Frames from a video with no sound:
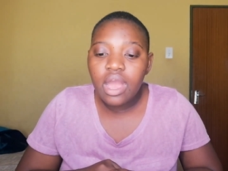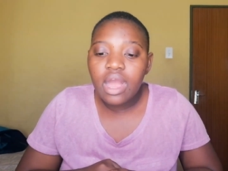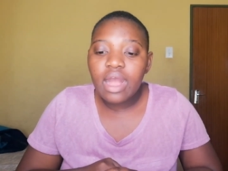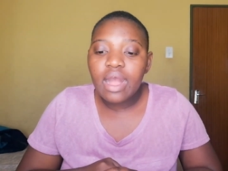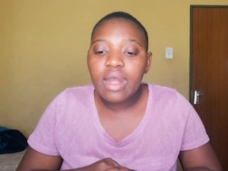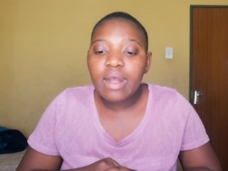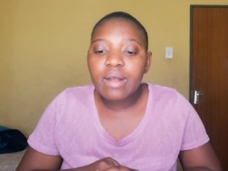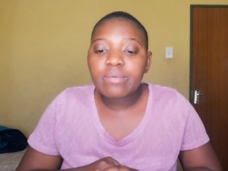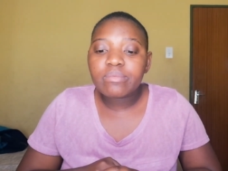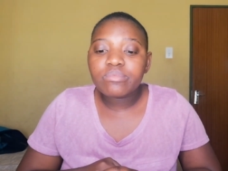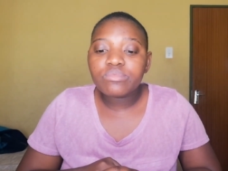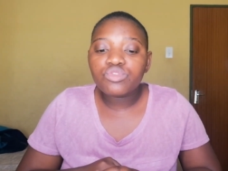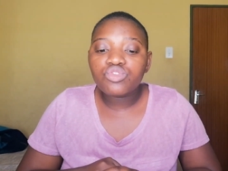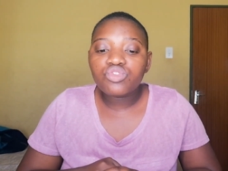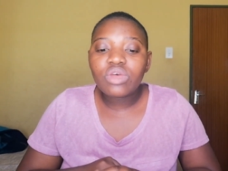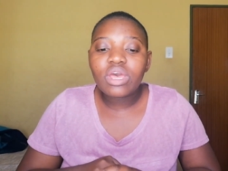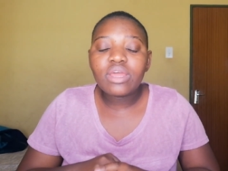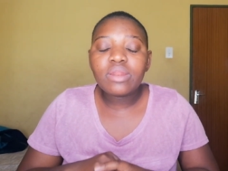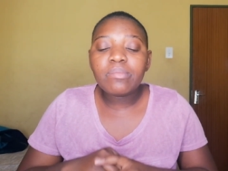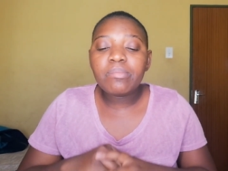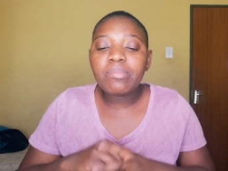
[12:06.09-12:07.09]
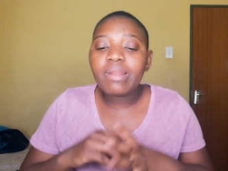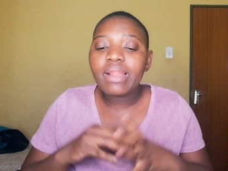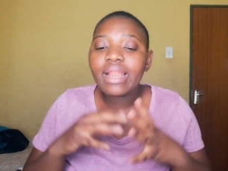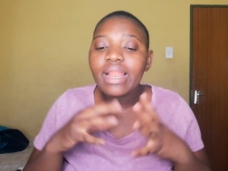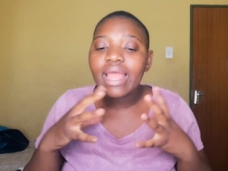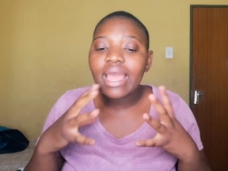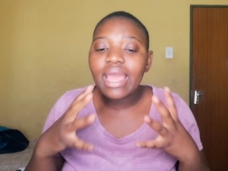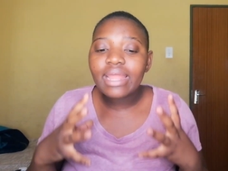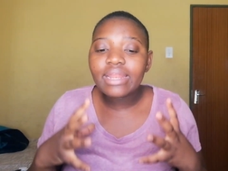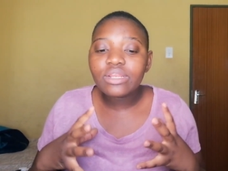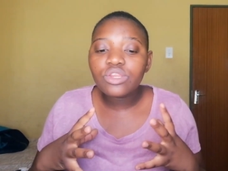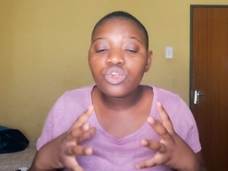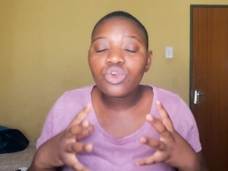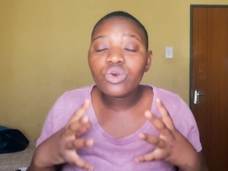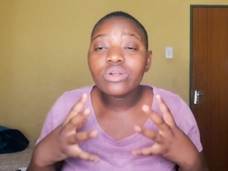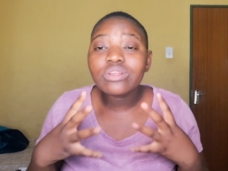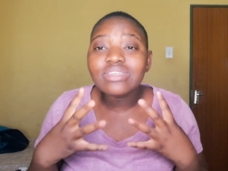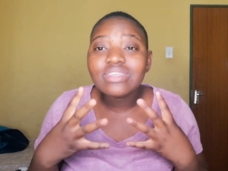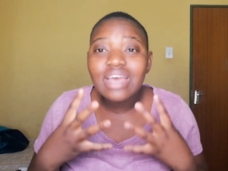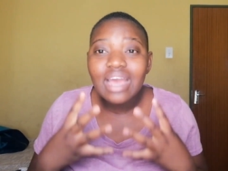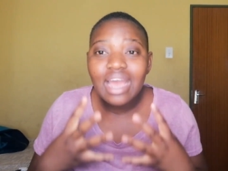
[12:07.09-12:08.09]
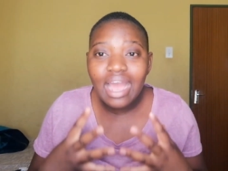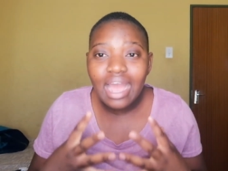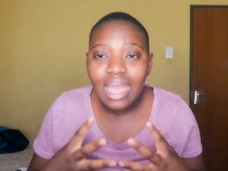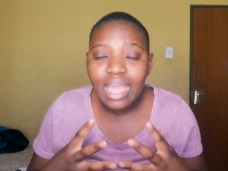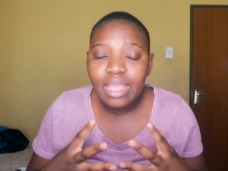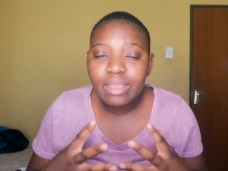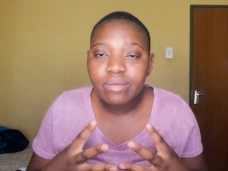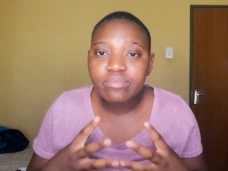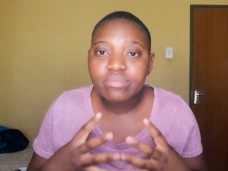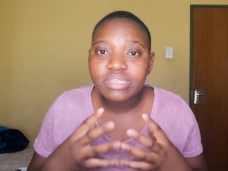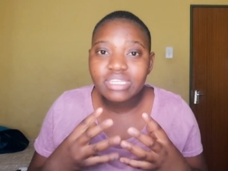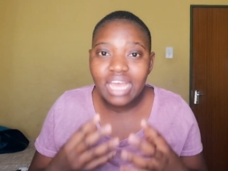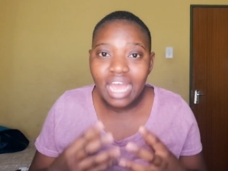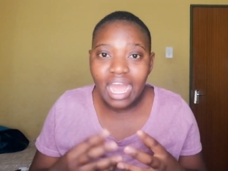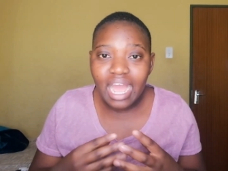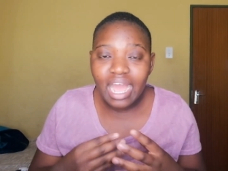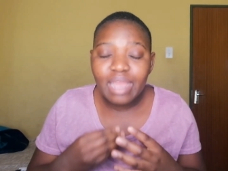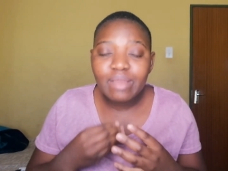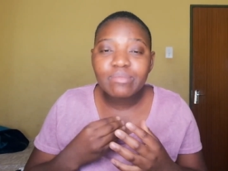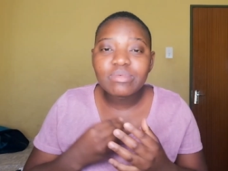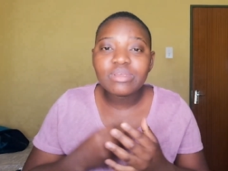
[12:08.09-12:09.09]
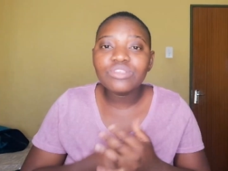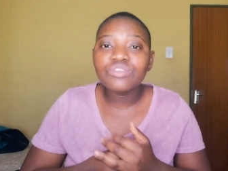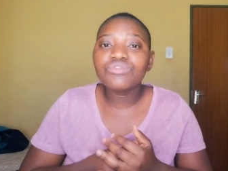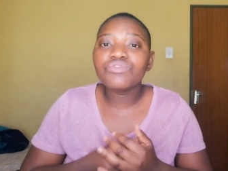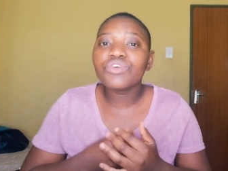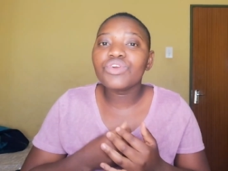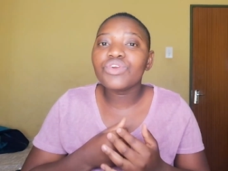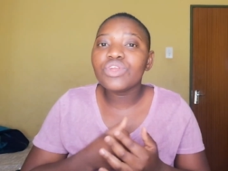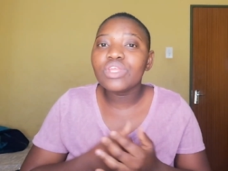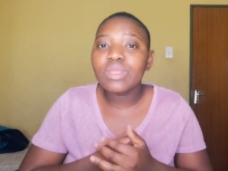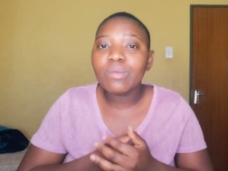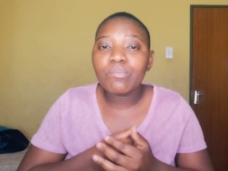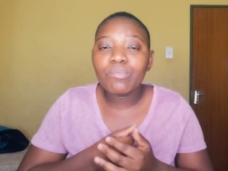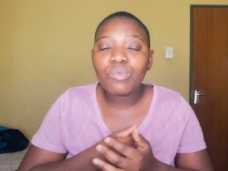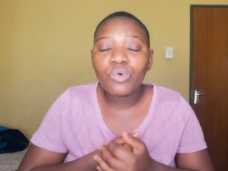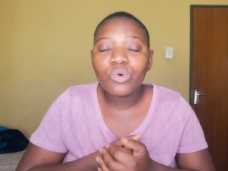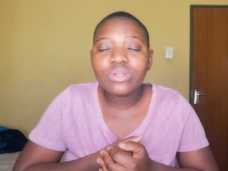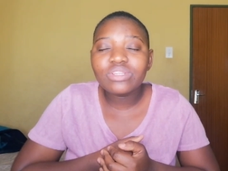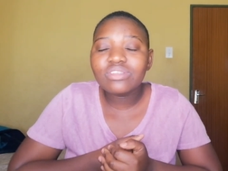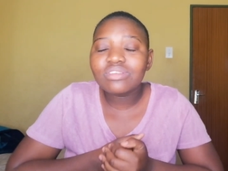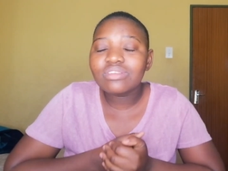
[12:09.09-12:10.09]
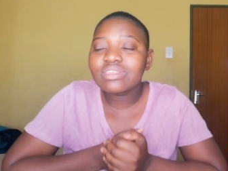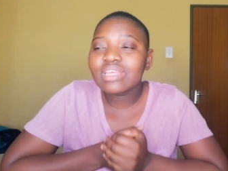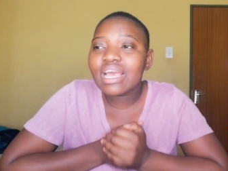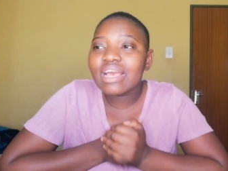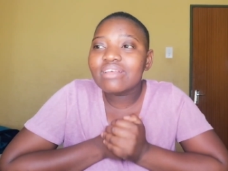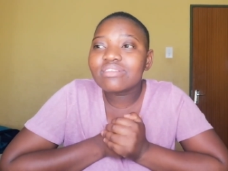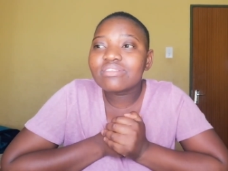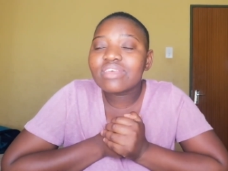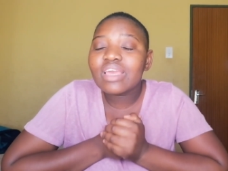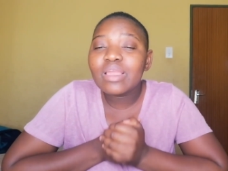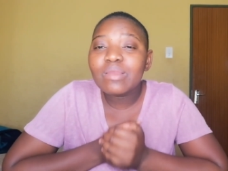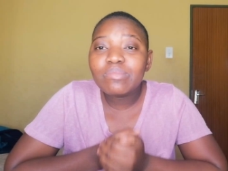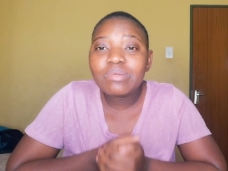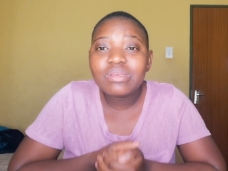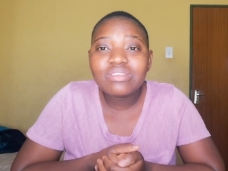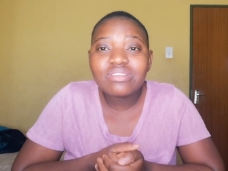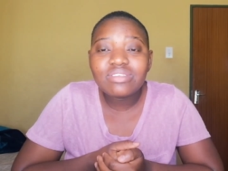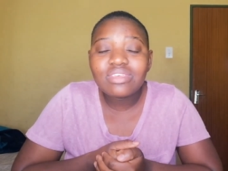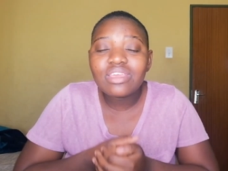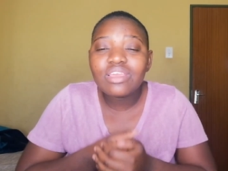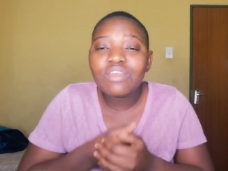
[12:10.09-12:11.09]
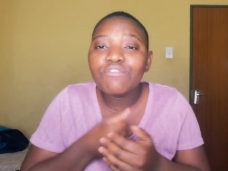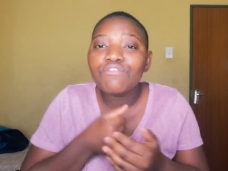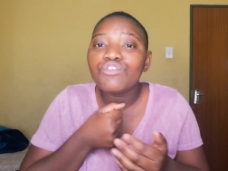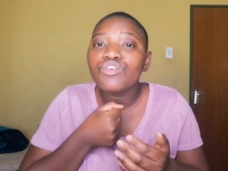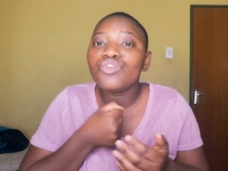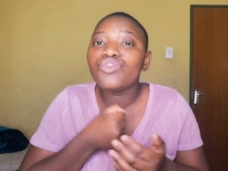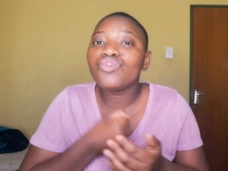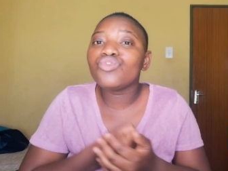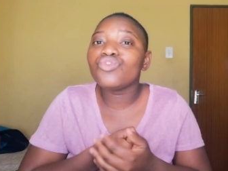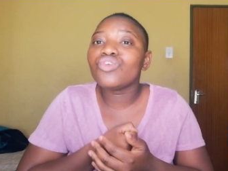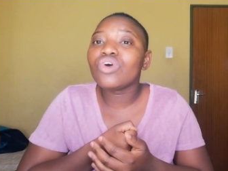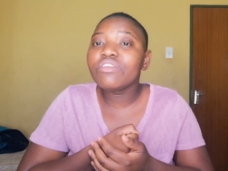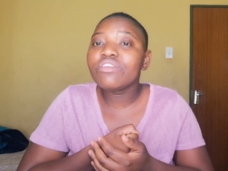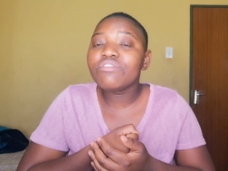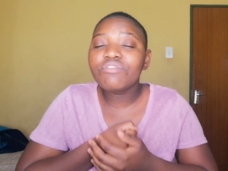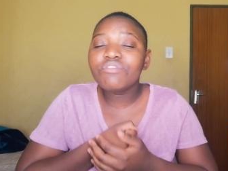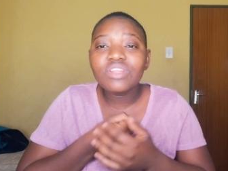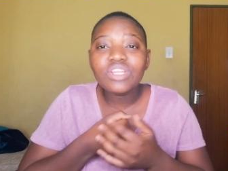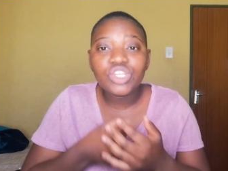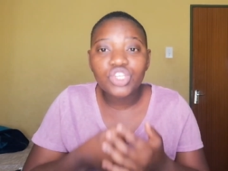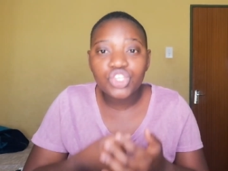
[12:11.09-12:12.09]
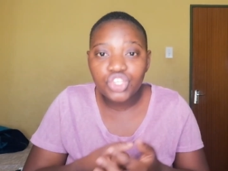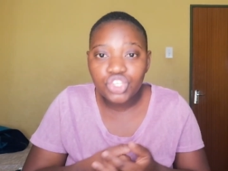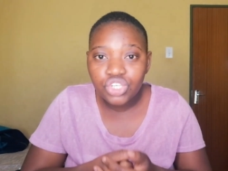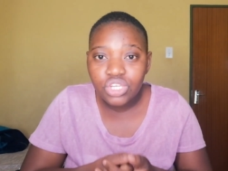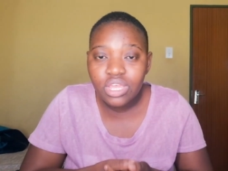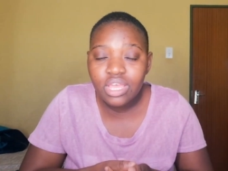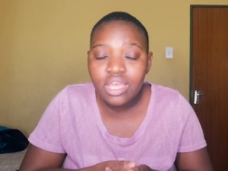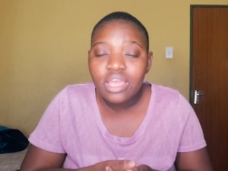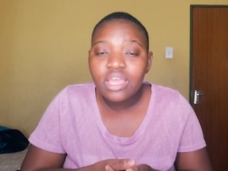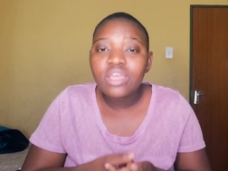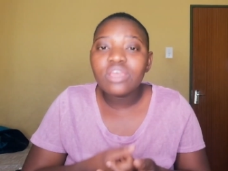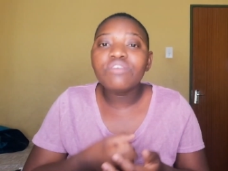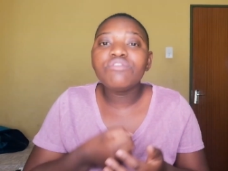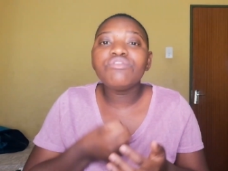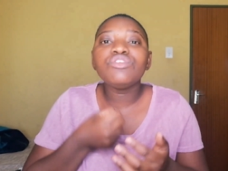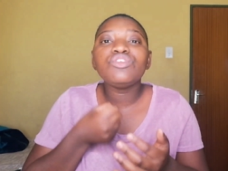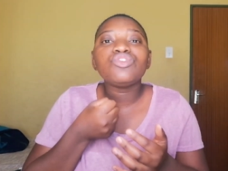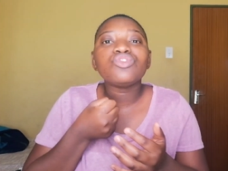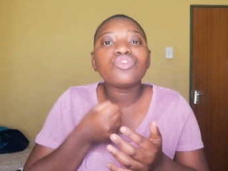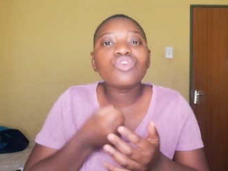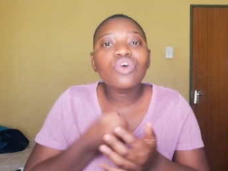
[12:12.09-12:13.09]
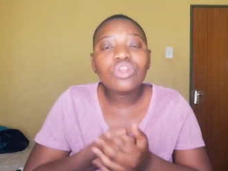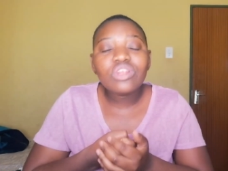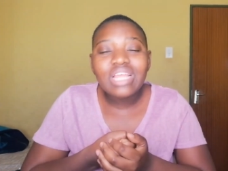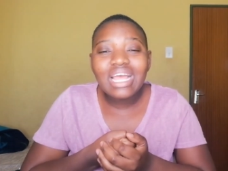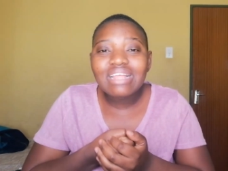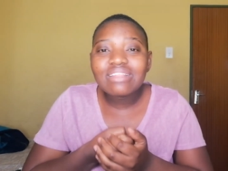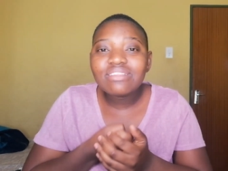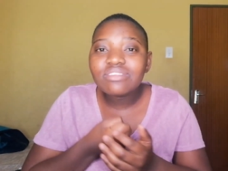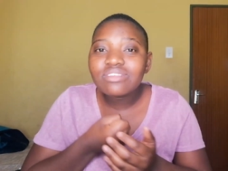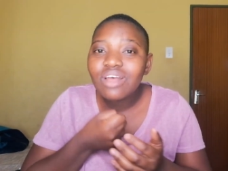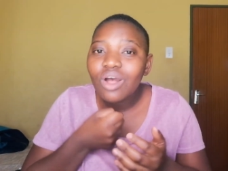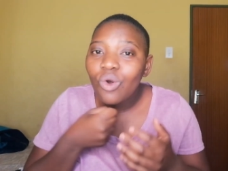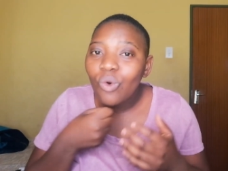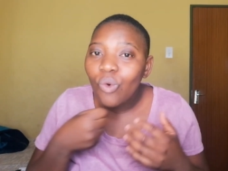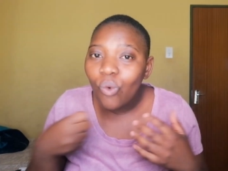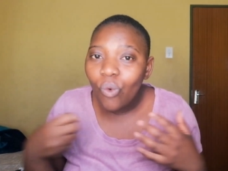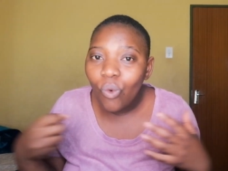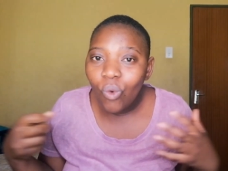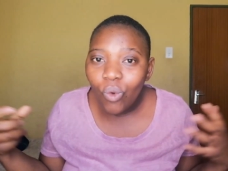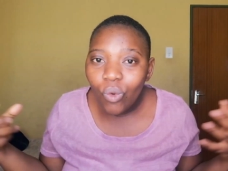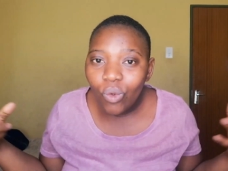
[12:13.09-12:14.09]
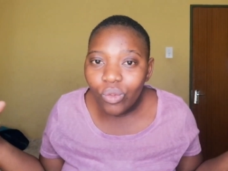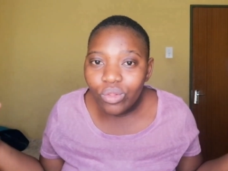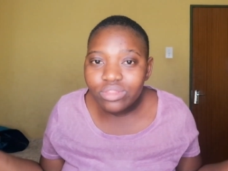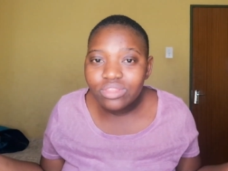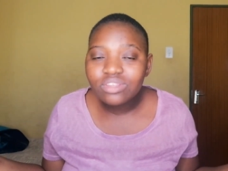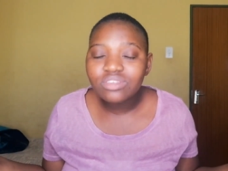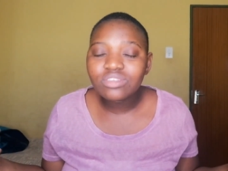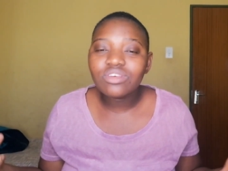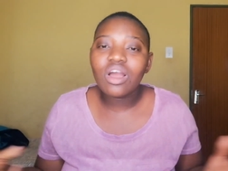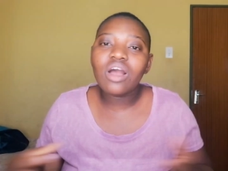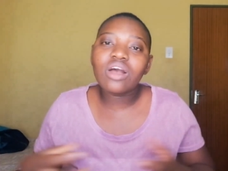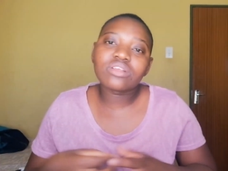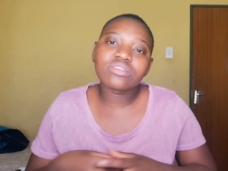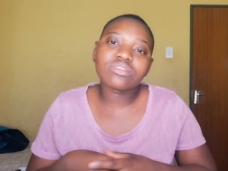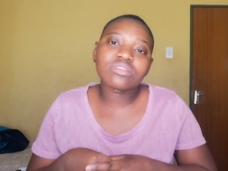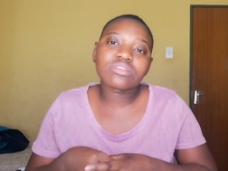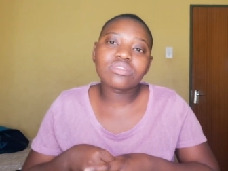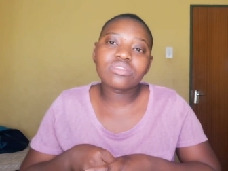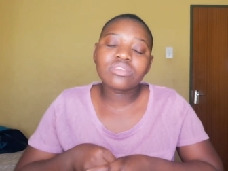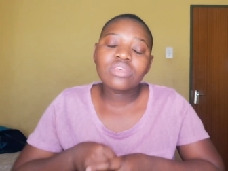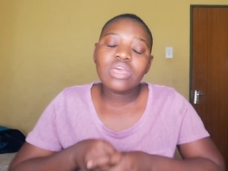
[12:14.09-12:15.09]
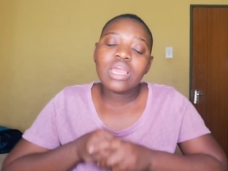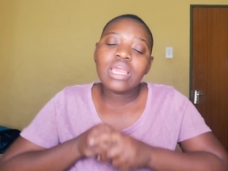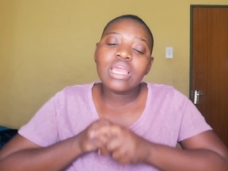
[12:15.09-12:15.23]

Try to plan your time is very important, guys. APC, if you do not finish, if you do not answer all the tasks,